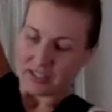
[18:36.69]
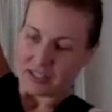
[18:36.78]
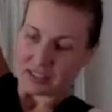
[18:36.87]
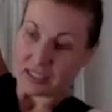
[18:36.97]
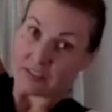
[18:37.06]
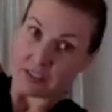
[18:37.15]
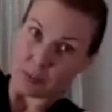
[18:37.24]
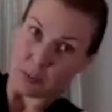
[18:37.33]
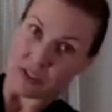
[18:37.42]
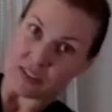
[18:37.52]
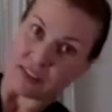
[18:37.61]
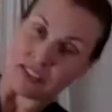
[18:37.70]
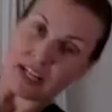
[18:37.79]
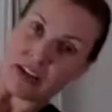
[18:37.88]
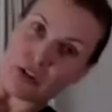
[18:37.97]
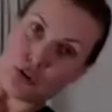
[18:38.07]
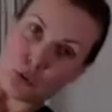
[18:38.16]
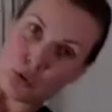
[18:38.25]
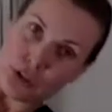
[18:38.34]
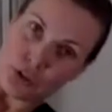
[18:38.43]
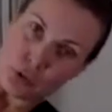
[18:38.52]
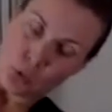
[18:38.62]
Left hip presses down as you
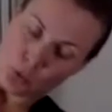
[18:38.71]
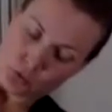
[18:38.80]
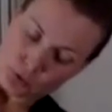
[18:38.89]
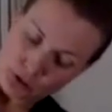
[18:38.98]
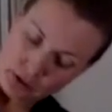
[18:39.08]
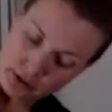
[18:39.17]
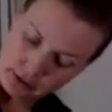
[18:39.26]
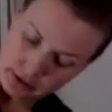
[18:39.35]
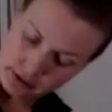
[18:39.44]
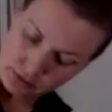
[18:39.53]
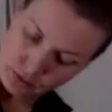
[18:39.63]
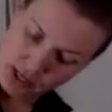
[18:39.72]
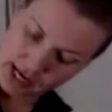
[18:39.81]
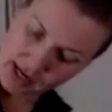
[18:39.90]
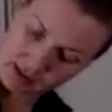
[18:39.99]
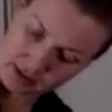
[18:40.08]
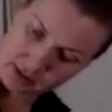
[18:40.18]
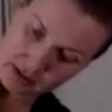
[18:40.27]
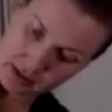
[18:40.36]
reach over to the right.